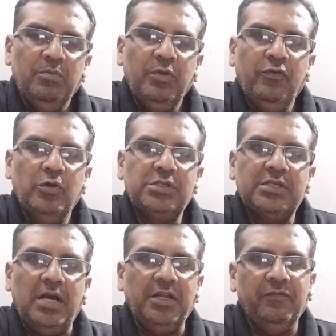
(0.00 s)
Before
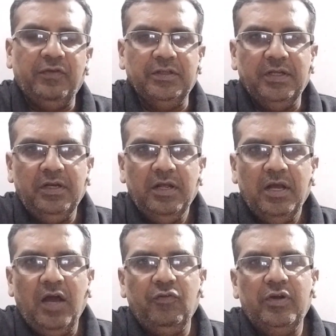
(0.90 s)
starting further,
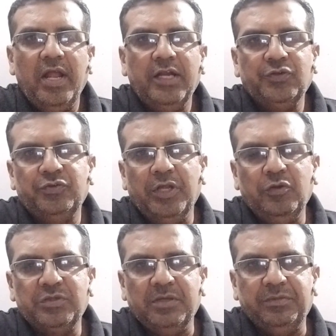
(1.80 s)
I would like to tell
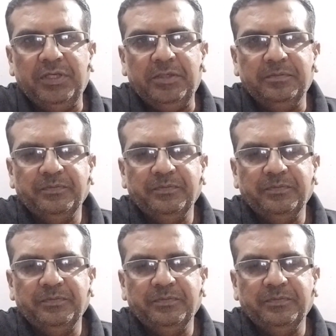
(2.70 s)
you something.